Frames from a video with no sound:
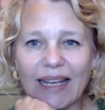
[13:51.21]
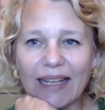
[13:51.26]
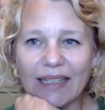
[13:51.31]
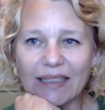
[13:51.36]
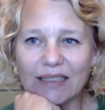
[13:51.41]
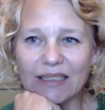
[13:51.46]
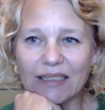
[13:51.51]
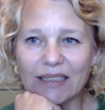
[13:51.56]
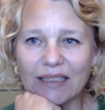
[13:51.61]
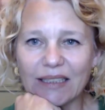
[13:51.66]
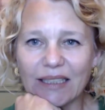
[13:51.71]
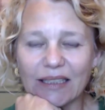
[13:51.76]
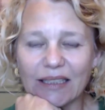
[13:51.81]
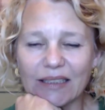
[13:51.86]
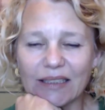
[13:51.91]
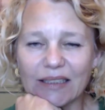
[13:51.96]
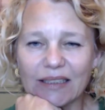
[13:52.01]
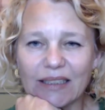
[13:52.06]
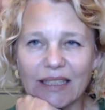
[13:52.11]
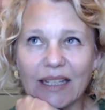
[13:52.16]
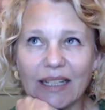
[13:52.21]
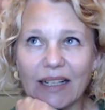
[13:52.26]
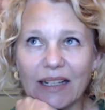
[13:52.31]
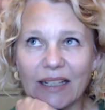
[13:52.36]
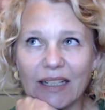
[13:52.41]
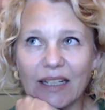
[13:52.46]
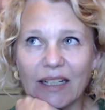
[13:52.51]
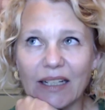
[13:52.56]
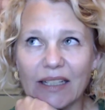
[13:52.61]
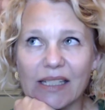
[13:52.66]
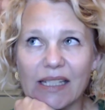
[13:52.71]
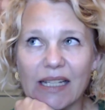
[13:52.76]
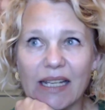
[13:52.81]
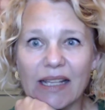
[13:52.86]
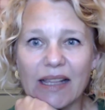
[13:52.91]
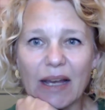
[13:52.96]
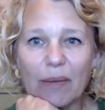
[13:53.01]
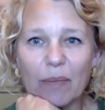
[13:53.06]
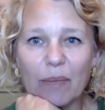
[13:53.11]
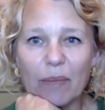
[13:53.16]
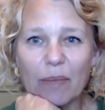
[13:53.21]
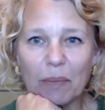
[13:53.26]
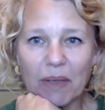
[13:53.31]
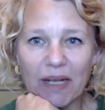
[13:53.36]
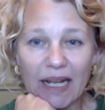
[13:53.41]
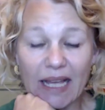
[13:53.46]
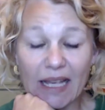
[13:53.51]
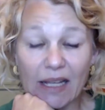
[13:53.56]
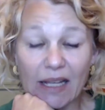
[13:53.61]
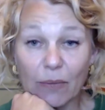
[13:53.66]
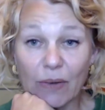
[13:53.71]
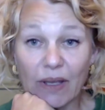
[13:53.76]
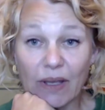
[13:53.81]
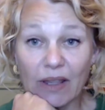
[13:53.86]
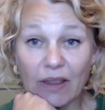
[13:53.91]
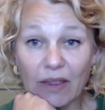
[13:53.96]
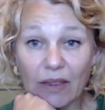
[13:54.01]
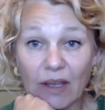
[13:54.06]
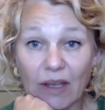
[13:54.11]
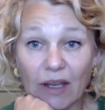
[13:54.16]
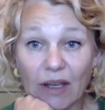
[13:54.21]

Excellent. Like I can't say that me playing with